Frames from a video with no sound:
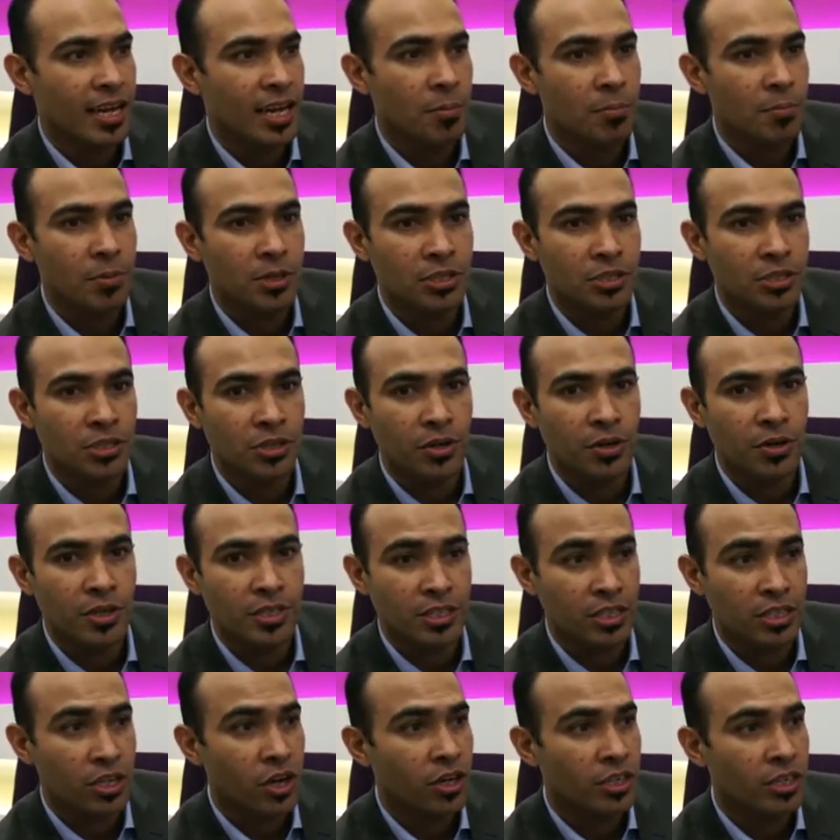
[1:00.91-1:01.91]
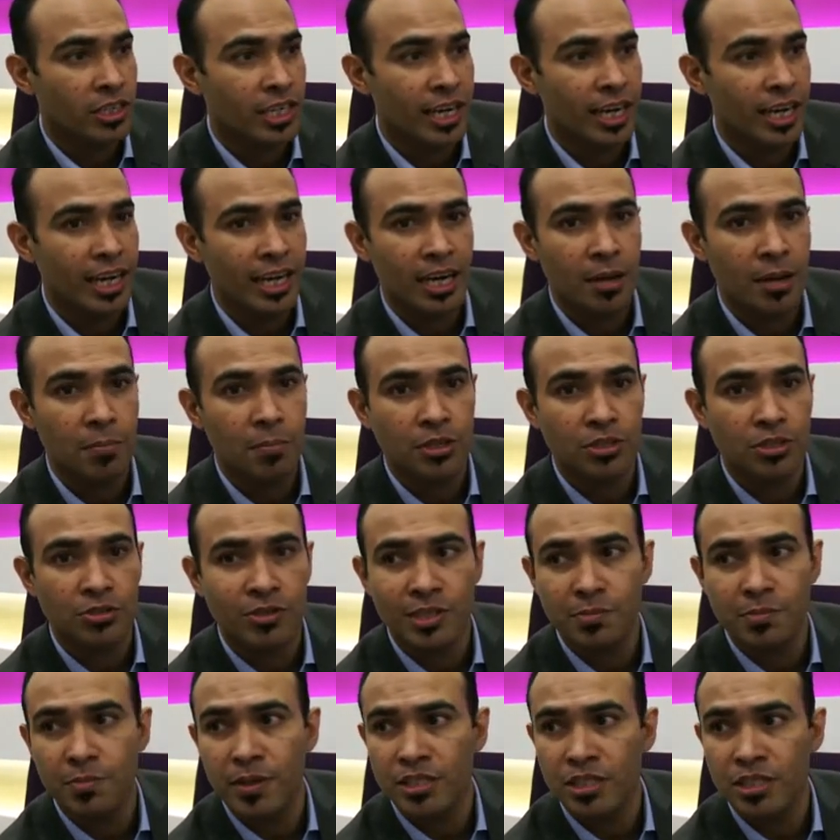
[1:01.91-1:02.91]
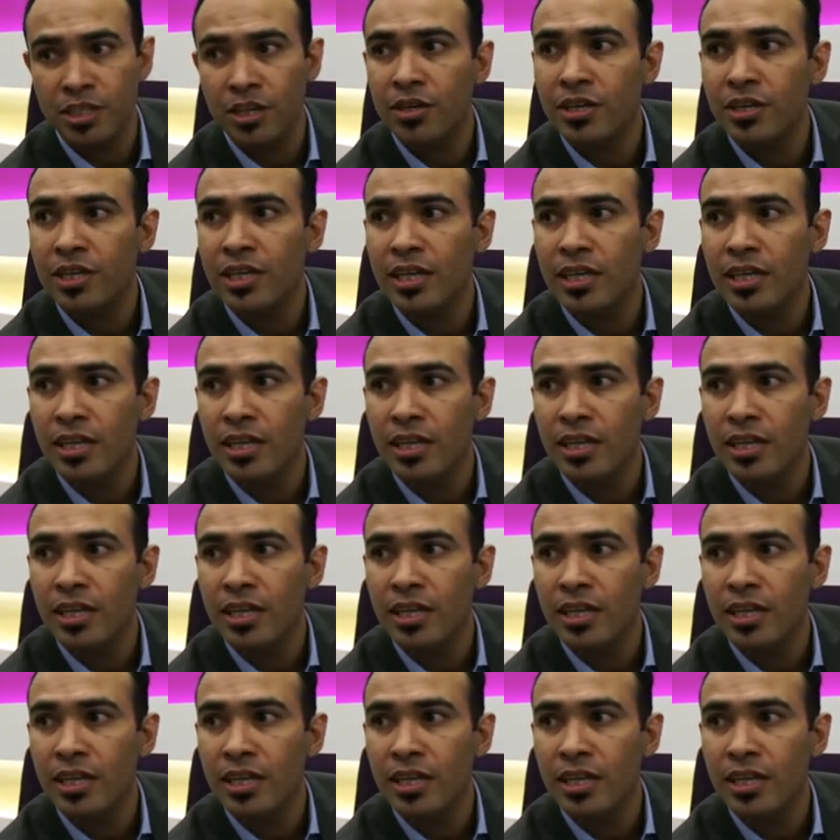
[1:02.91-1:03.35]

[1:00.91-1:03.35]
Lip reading: number two is content, and number three is maturity.